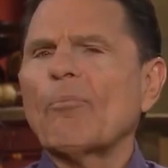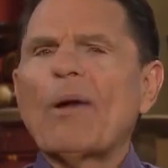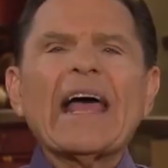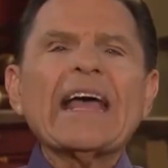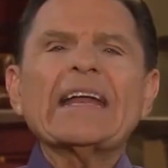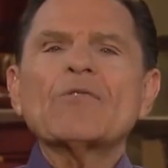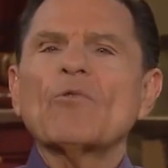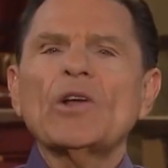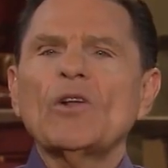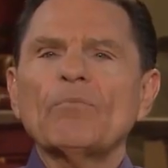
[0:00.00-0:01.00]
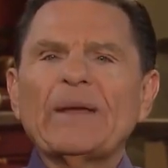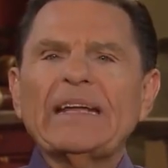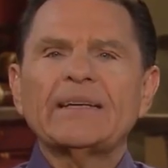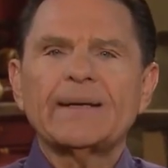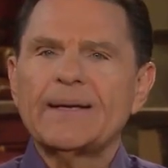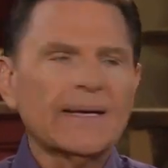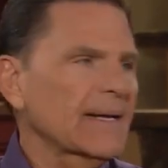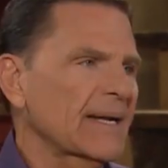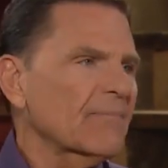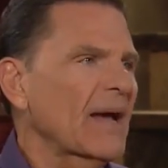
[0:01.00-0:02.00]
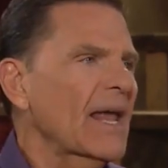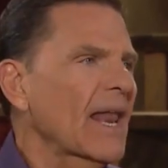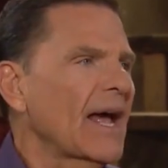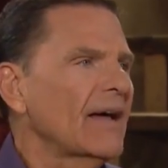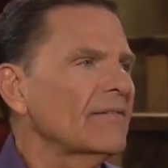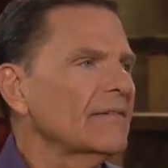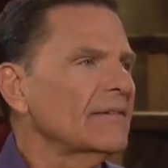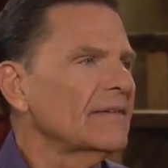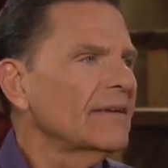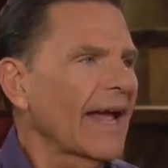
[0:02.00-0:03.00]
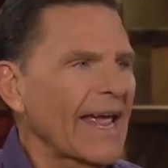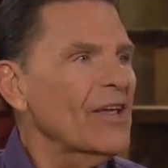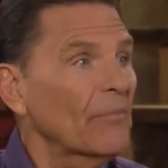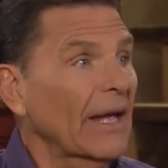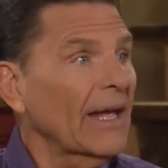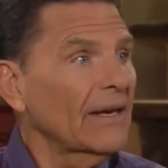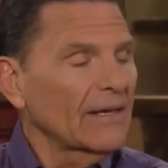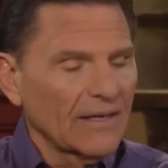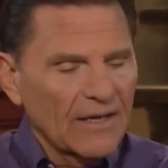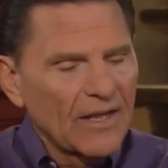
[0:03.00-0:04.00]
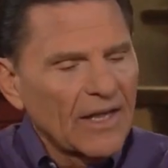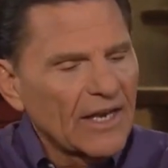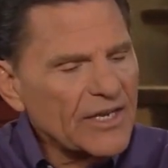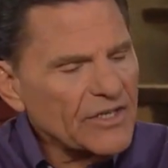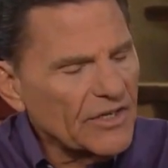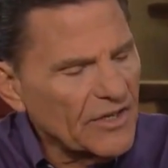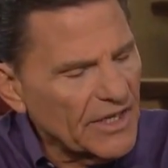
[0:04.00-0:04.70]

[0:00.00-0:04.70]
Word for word: planning will be done in my life. Amen. Listen to